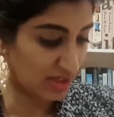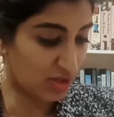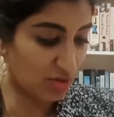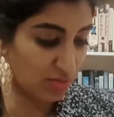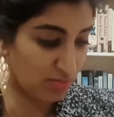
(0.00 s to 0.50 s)

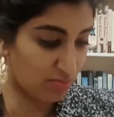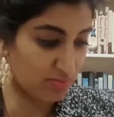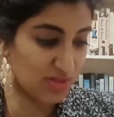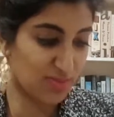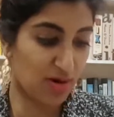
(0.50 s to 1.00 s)
cute
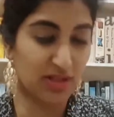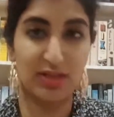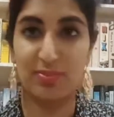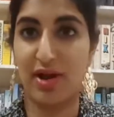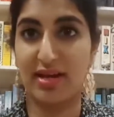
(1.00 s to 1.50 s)

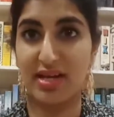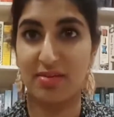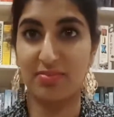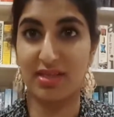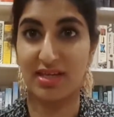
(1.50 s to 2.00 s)
sparkly brand
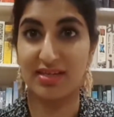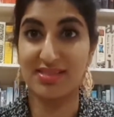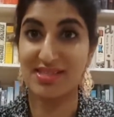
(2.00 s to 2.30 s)
name things.